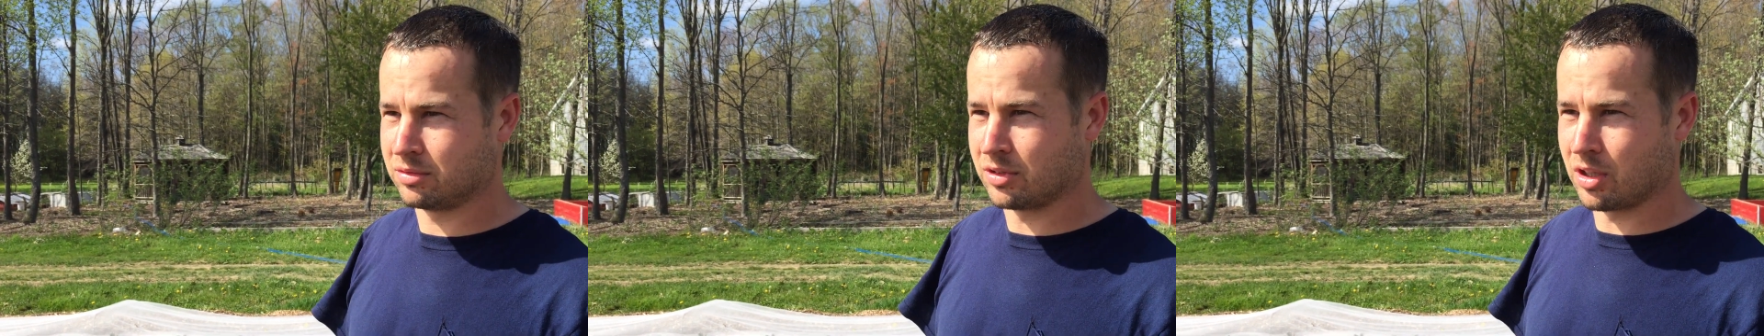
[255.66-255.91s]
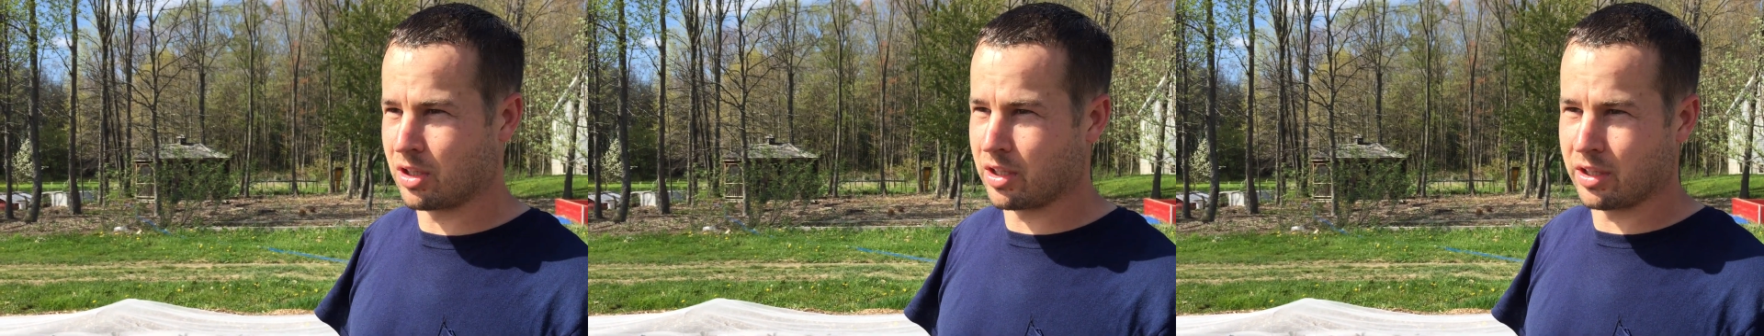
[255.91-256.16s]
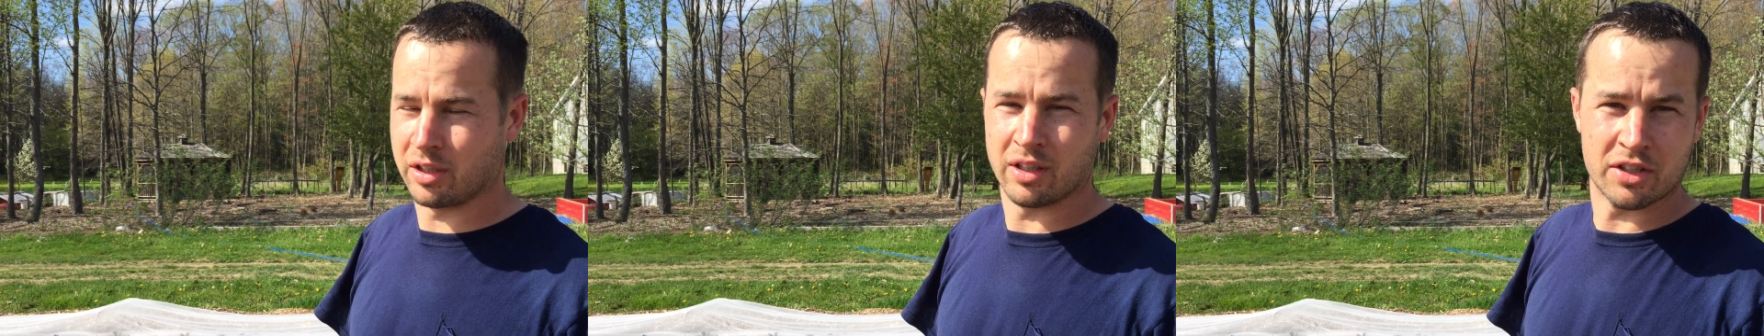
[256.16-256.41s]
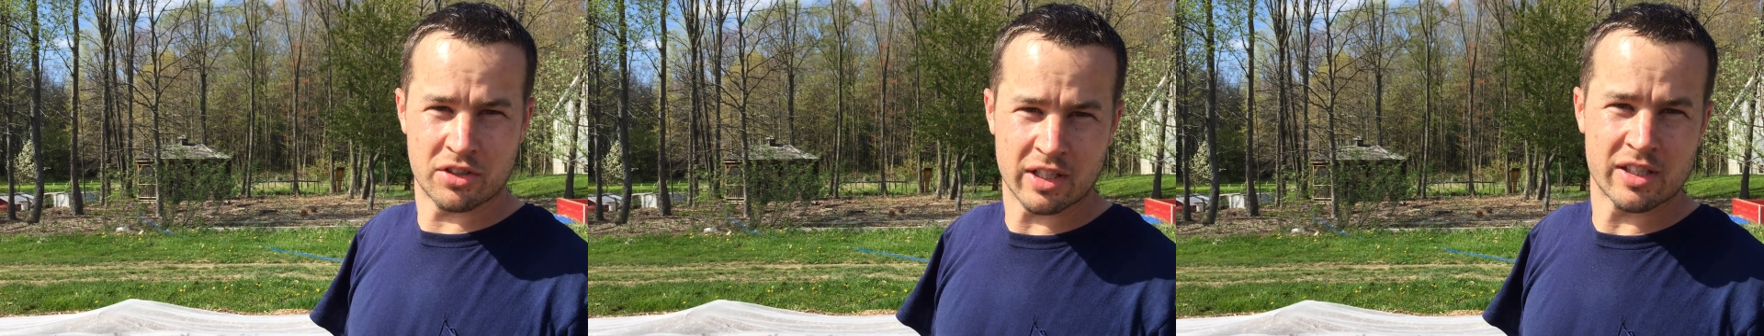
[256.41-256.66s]
on
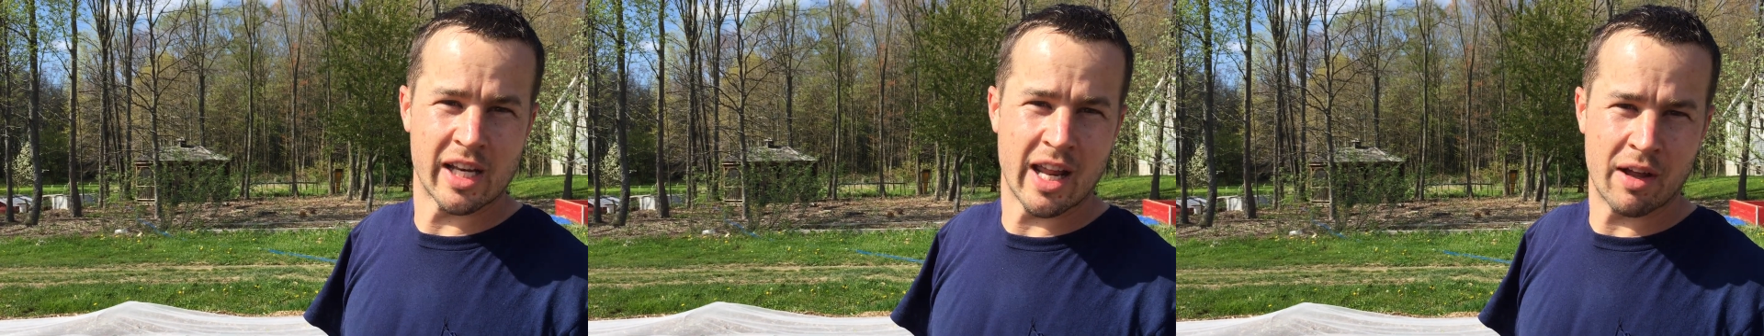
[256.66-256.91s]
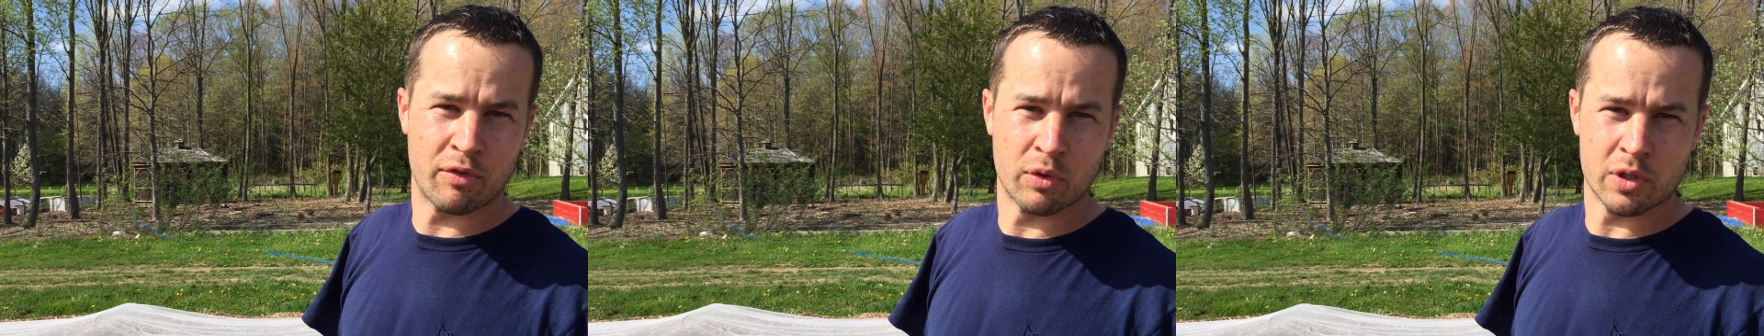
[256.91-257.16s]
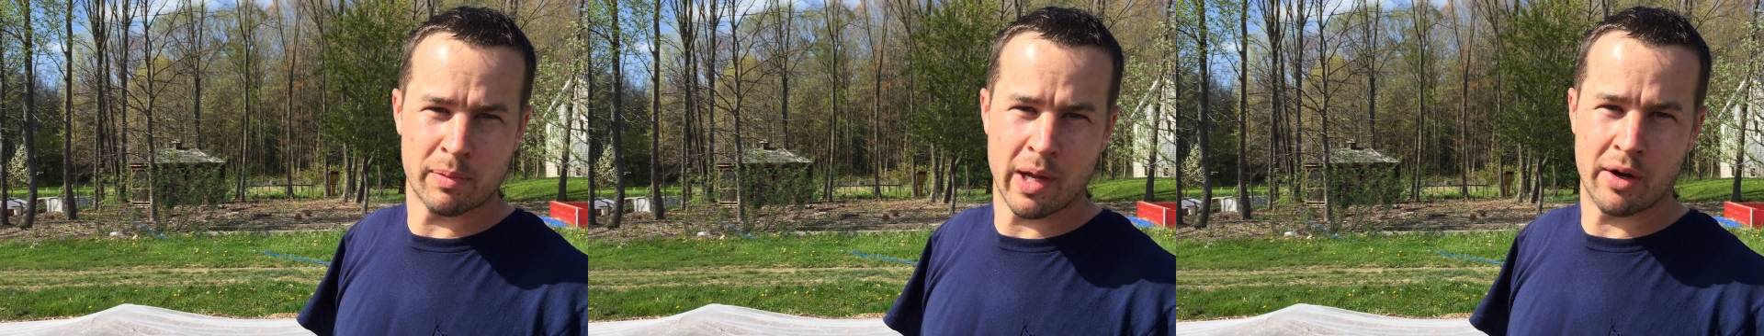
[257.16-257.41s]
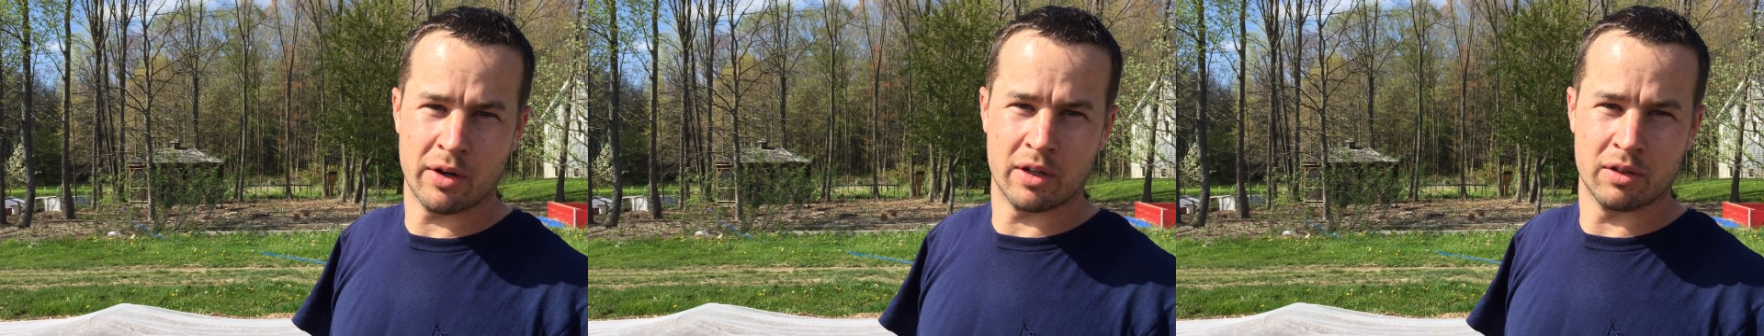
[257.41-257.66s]
a 6.5
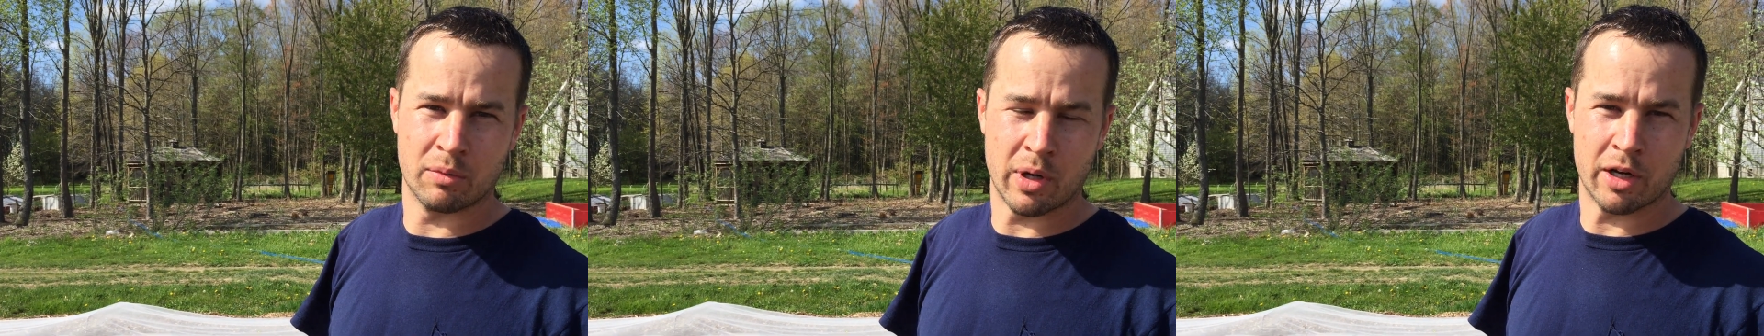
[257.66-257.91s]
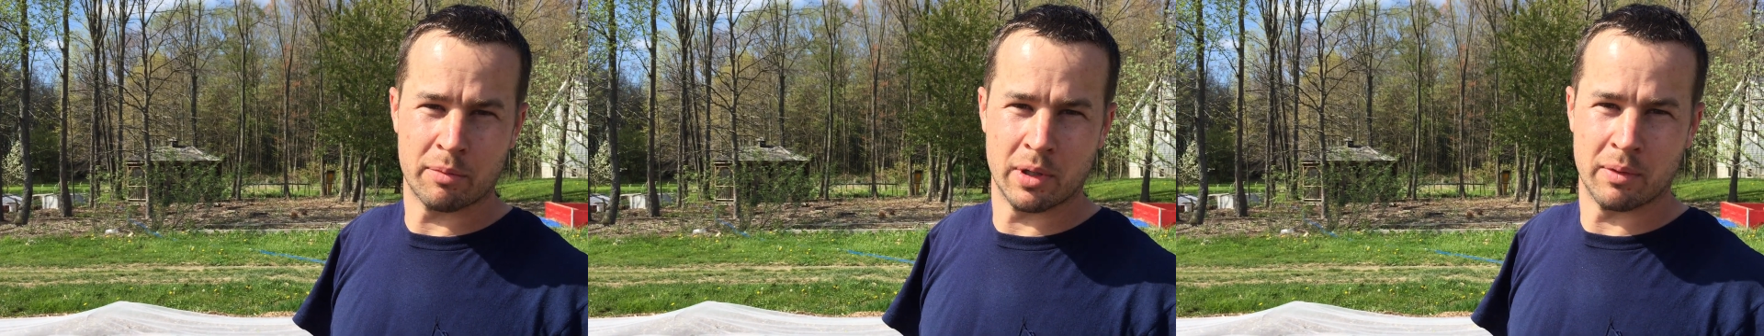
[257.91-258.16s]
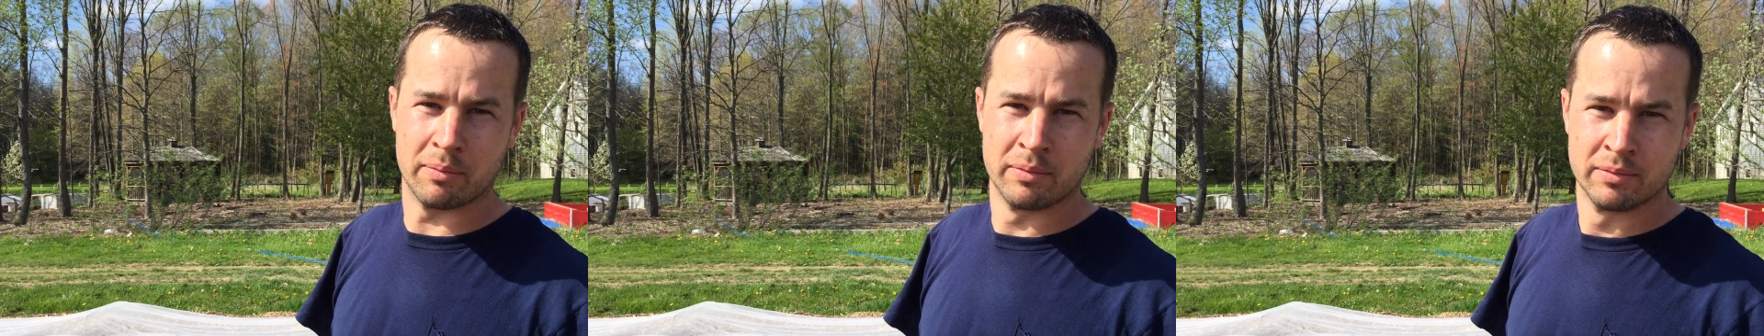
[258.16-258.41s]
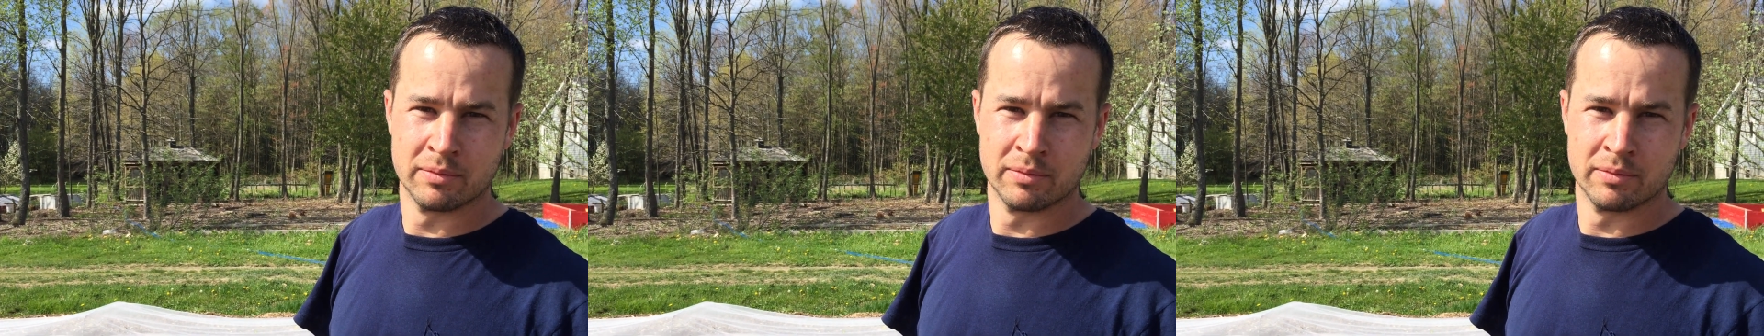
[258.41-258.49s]
horsepower water pump,